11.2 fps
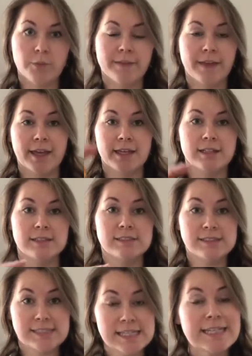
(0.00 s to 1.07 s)
where they can
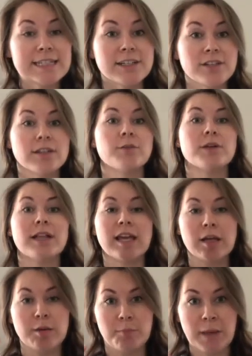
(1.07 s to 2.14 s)
see clearly, where they can